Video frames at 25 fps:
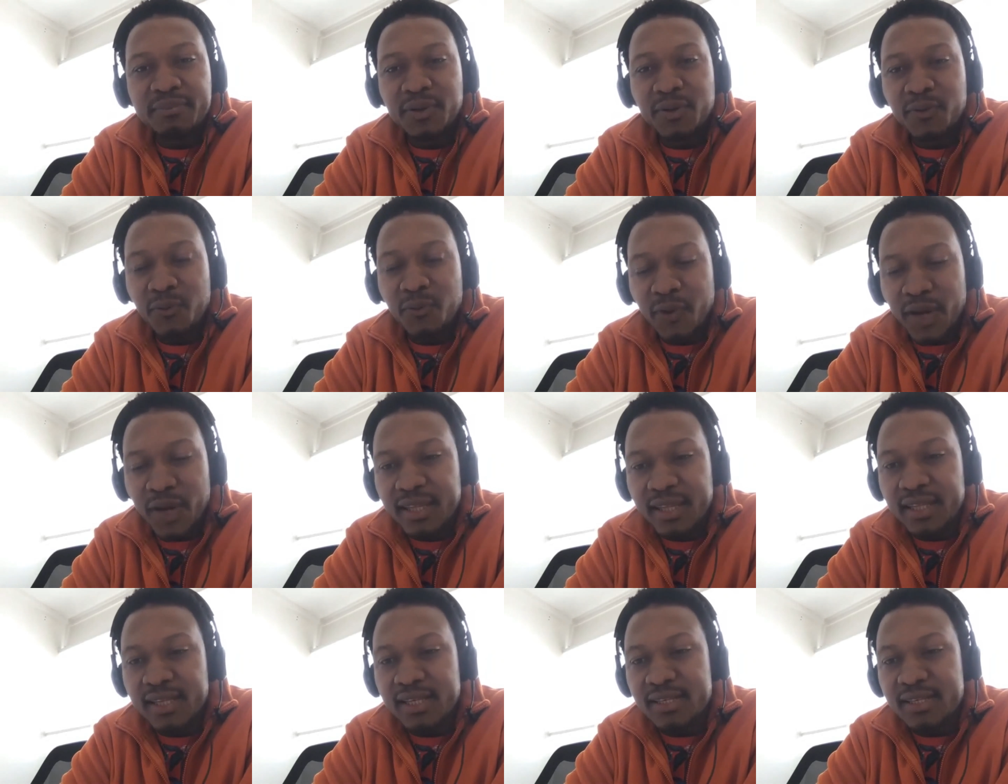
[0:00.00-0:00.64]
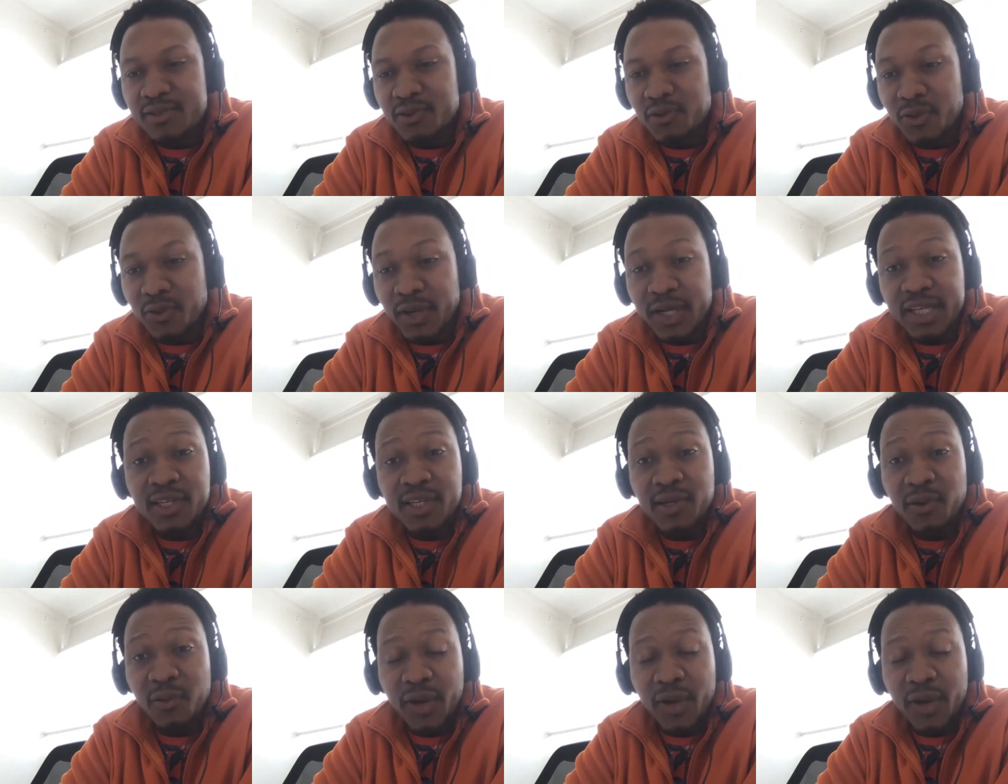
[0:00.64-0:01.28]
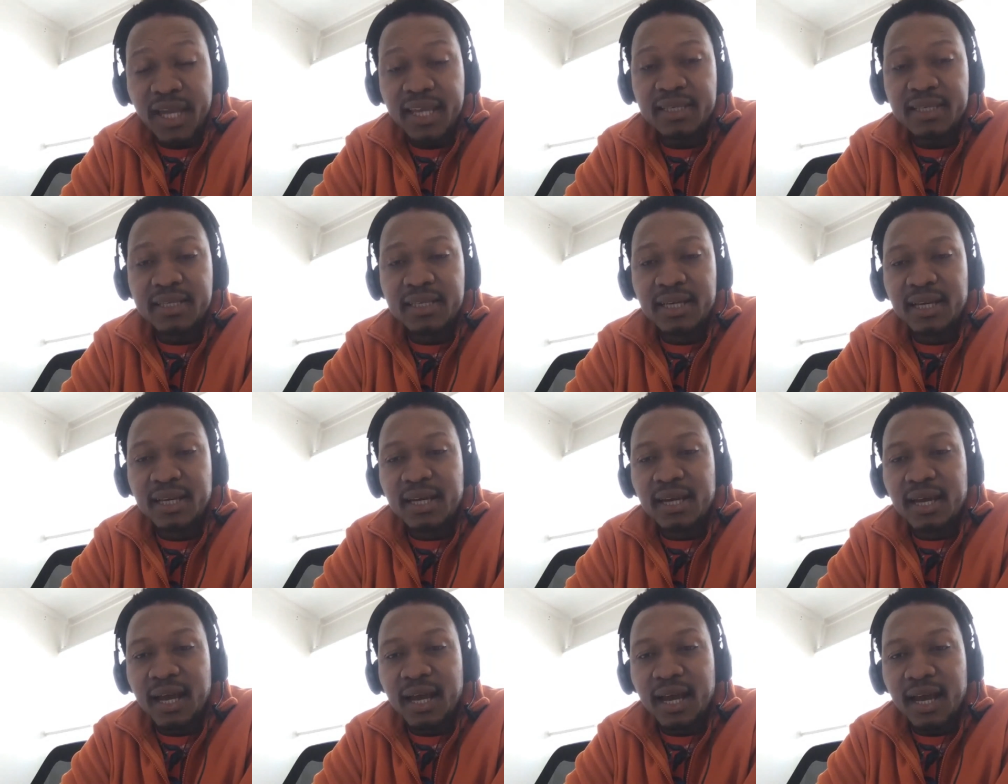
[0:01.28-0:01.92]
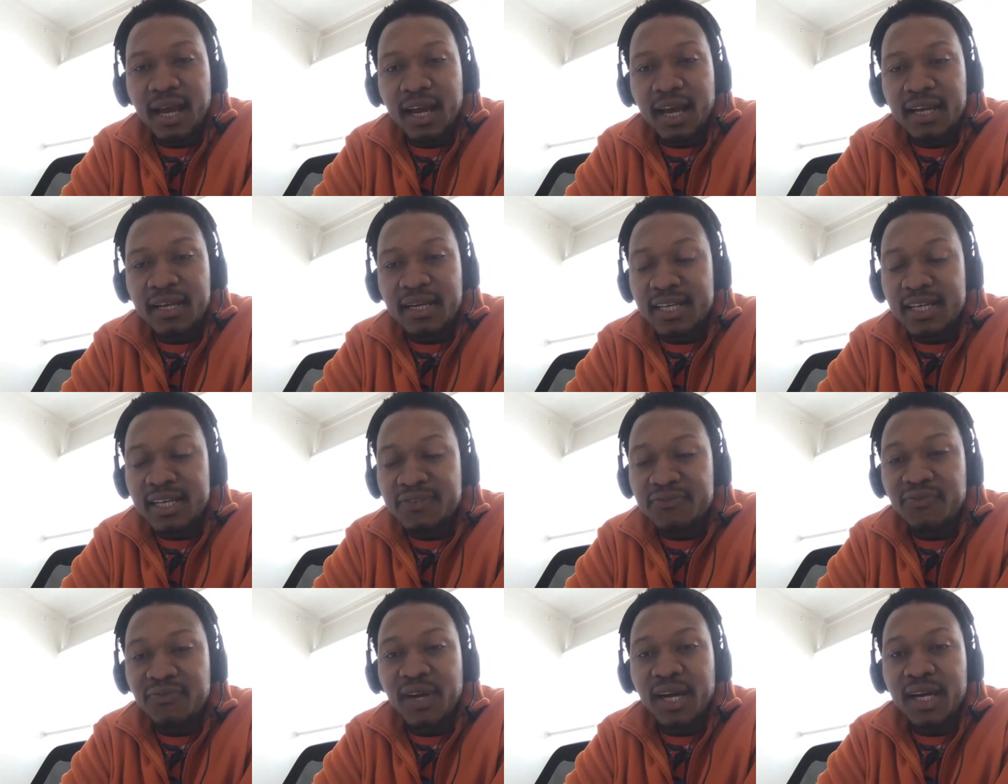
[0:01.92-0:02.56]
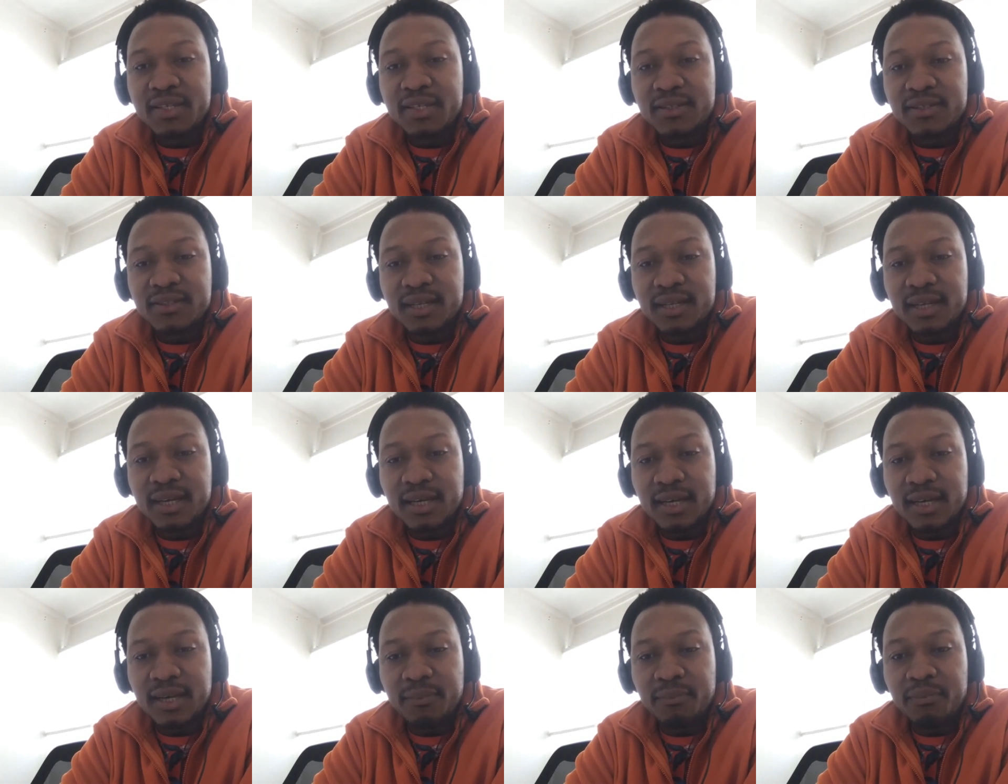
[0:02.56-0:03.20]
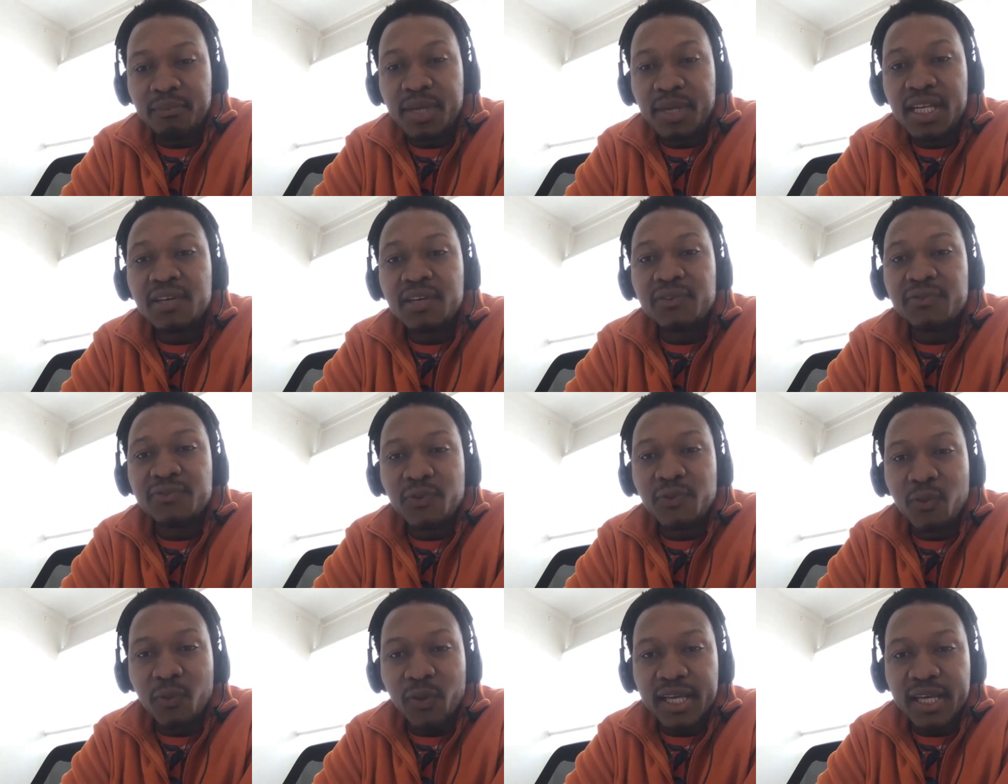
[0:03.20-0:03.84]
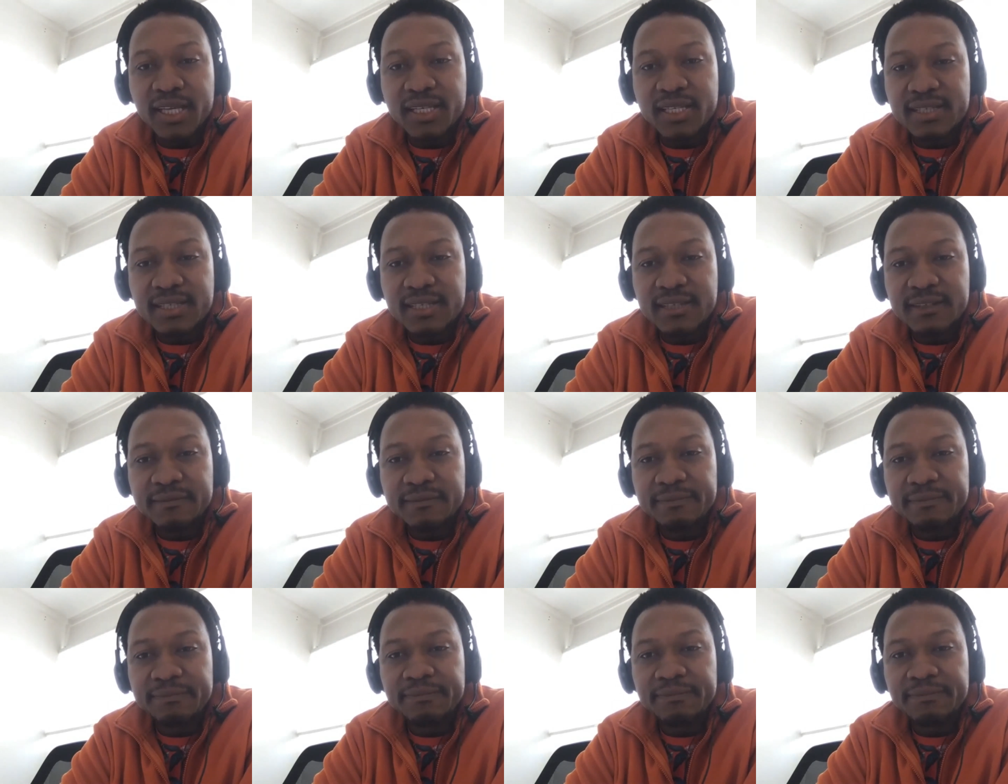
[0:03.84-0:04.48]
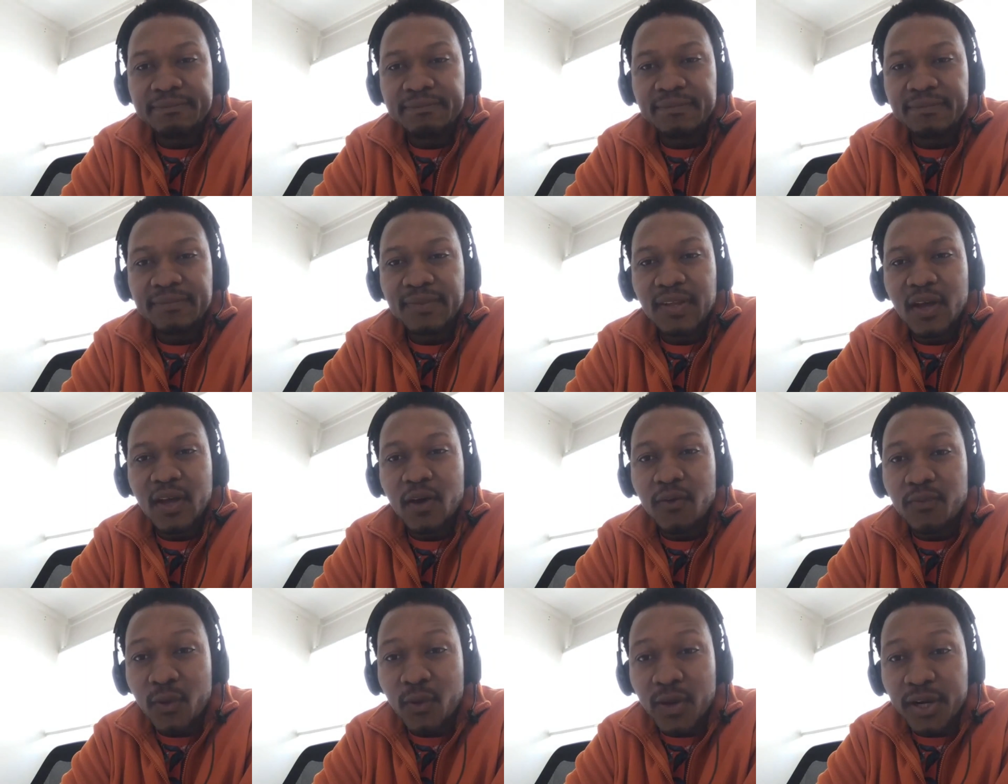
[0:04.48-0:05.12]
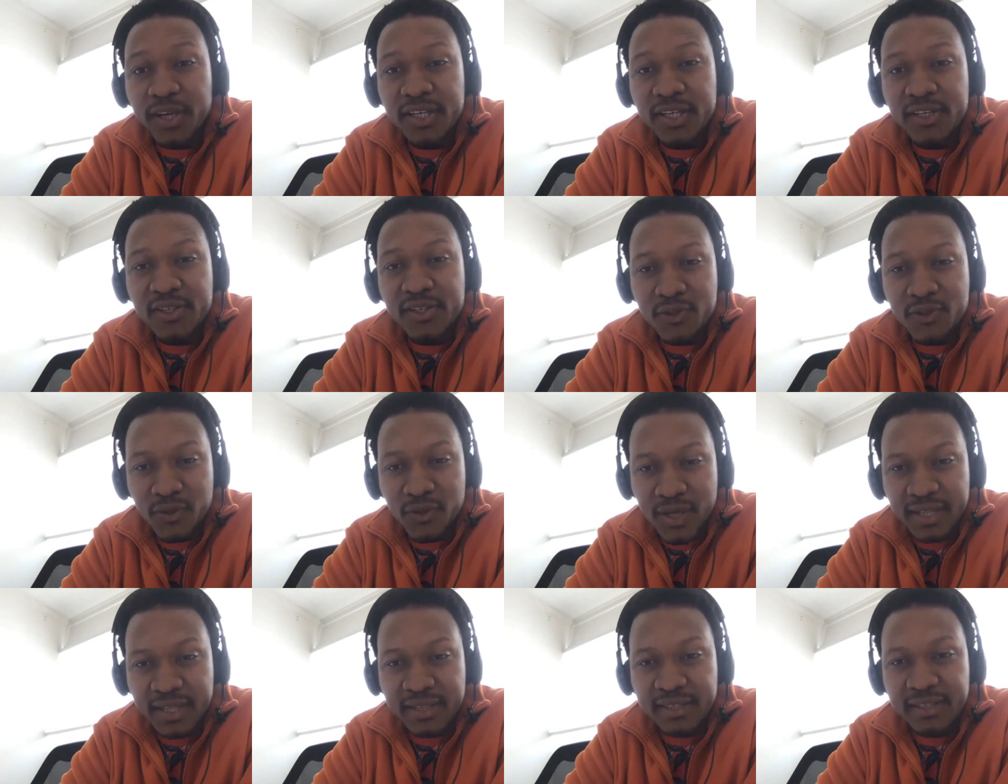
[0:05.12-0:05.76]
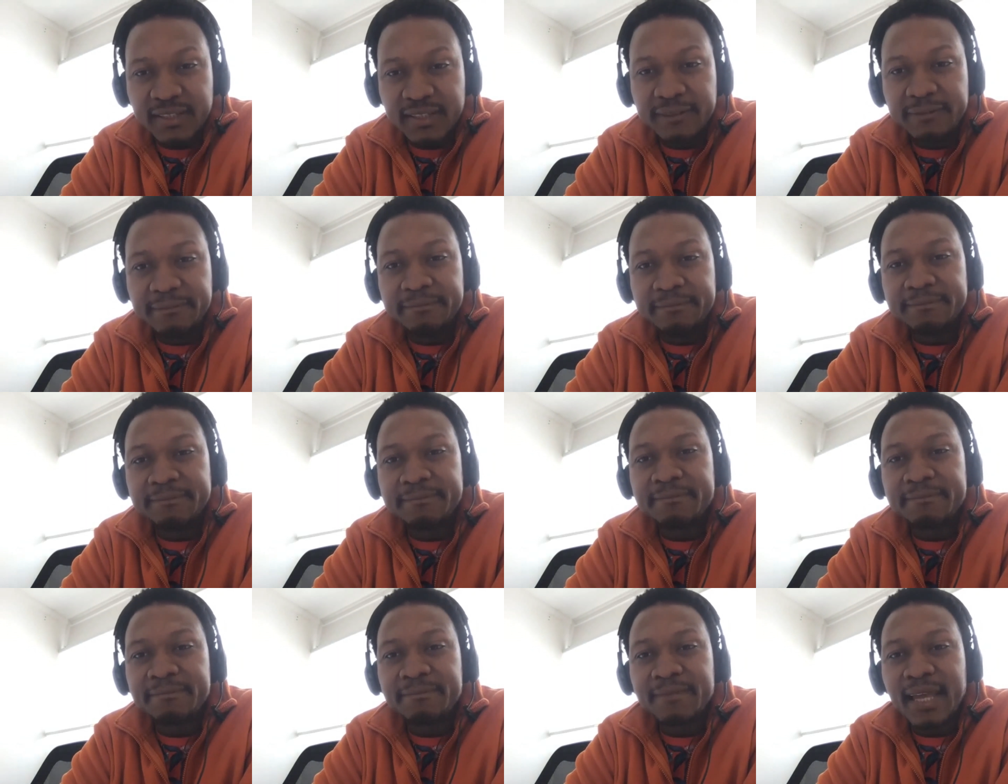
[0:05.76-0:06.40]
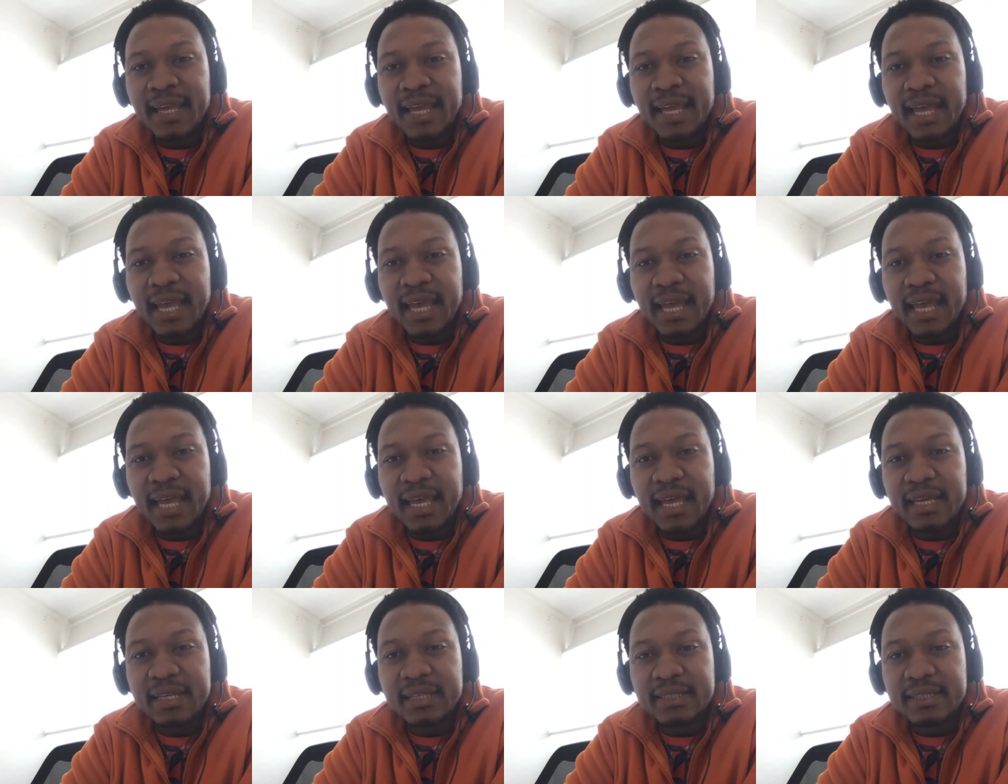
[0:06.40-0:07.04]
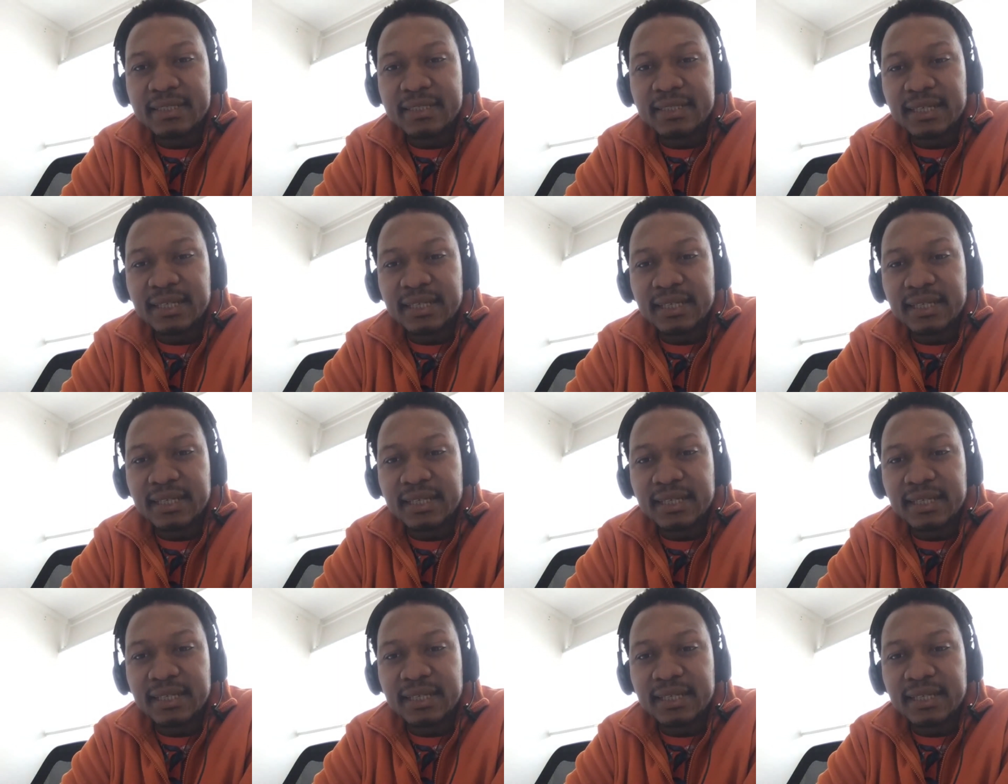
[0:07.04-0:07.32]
But where there's already a way, let's find meaningful ways of working together and